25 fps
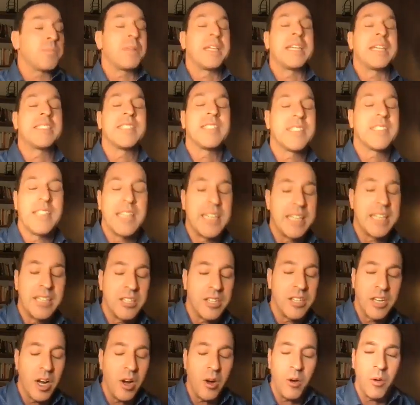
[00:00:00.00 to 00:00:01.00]
places that he
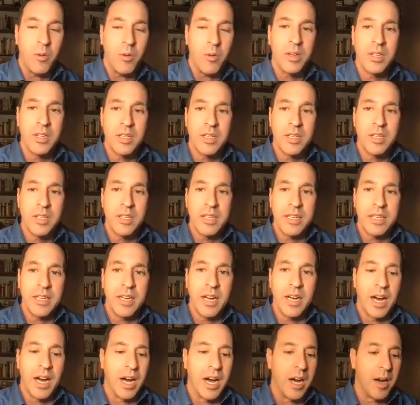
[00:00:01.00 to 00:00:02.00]
could go
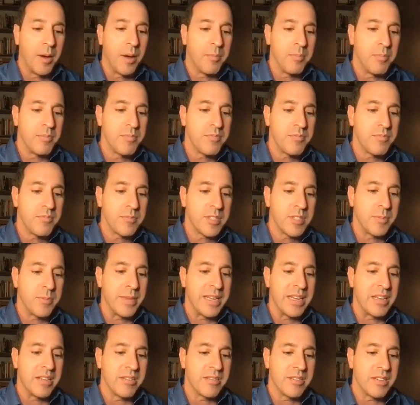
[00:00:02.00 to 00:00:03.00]
to
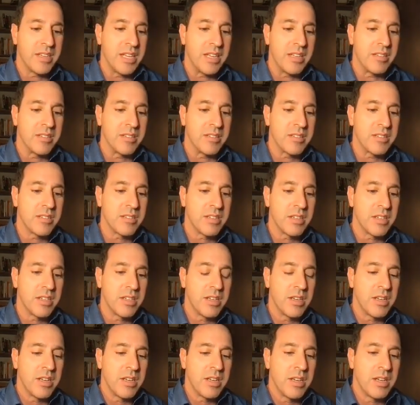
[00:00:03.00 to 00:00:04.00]
meet his needs.
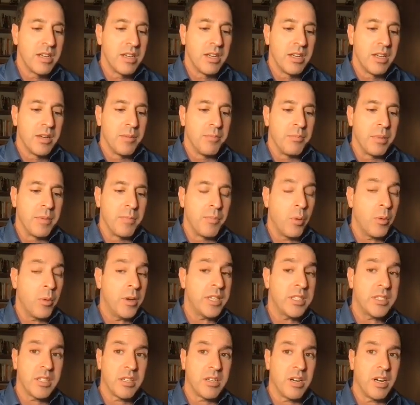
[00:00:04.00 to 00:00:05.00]
But
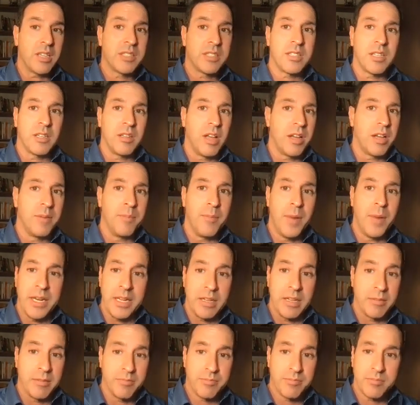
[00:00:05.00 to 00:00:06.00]
boy, does it cost a lot of
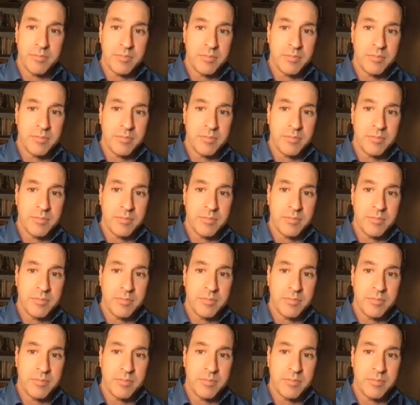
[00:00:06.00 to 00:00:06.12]
money.